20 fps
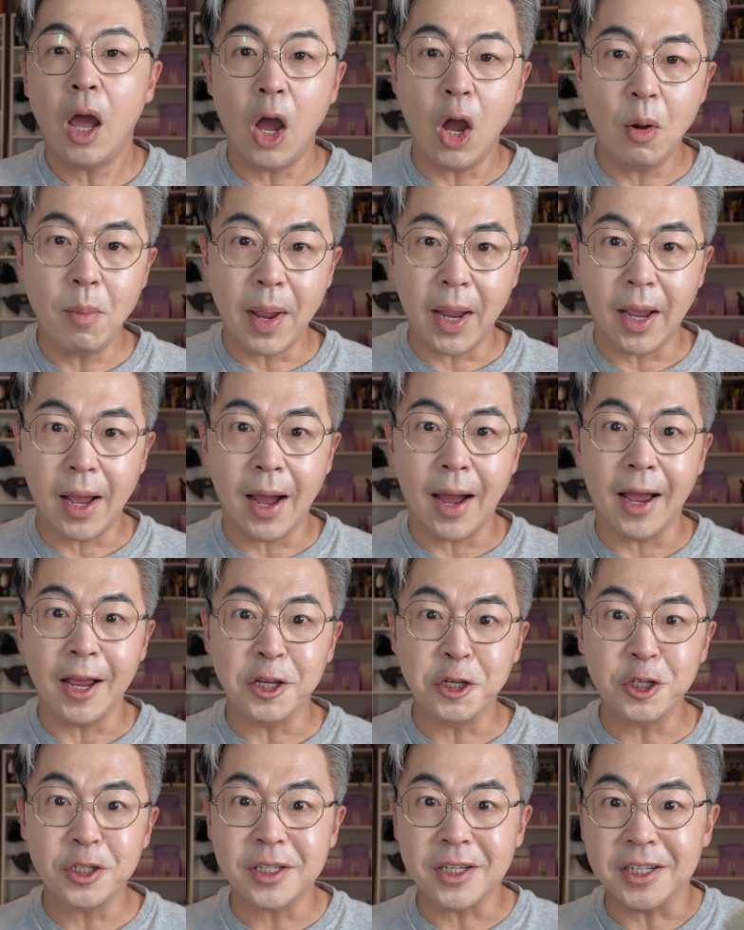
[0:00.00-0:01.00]
Oh my god,
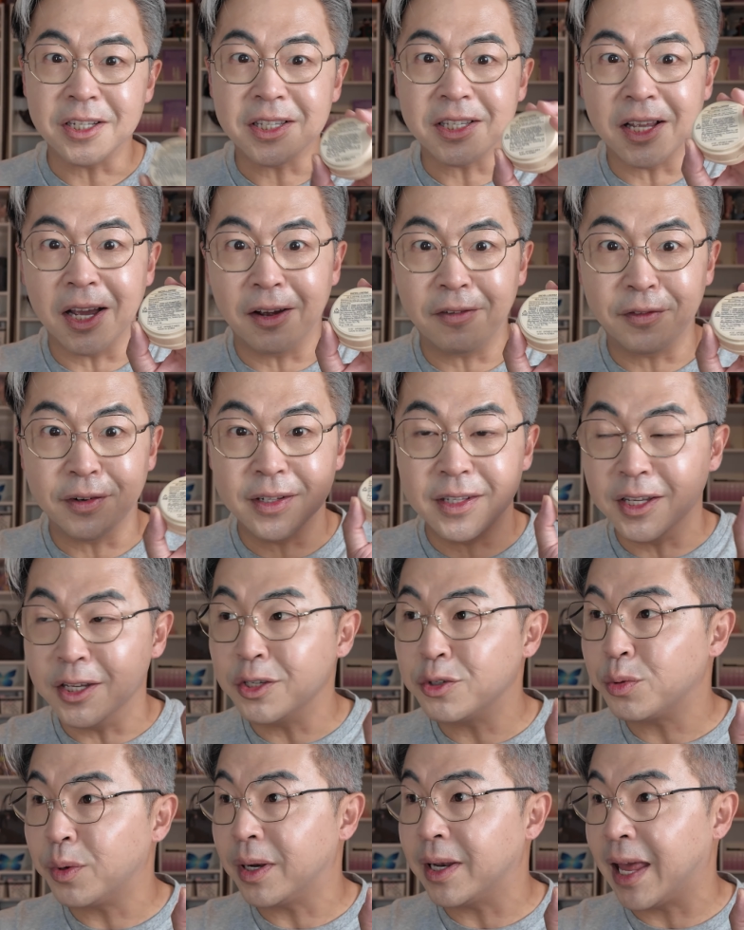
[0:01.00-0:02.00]
I just discovered
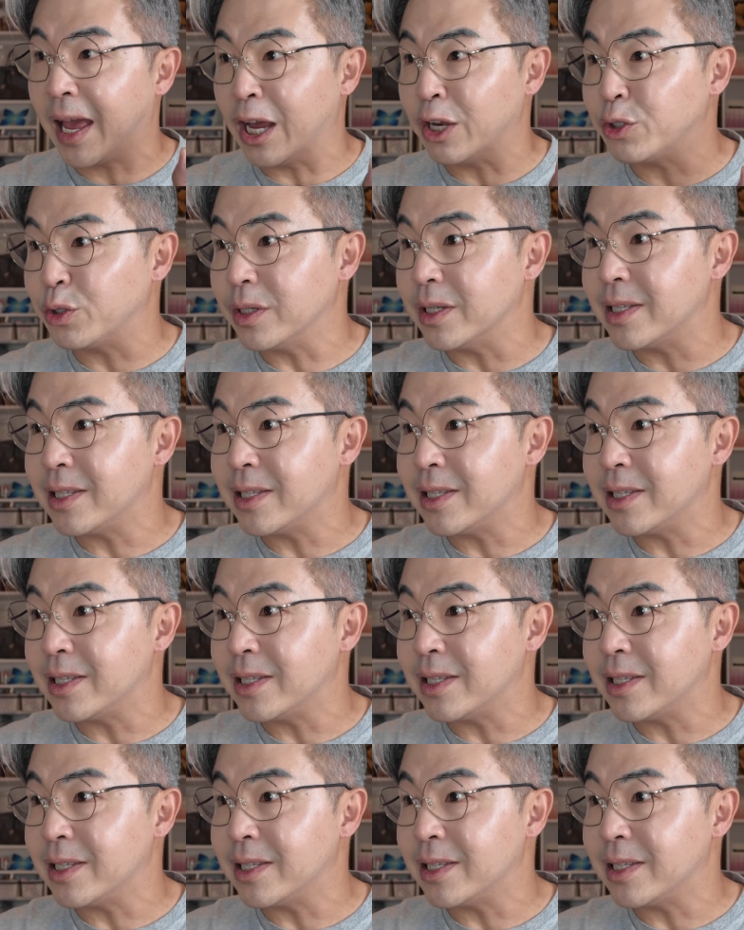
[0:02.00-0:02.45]
this one that actually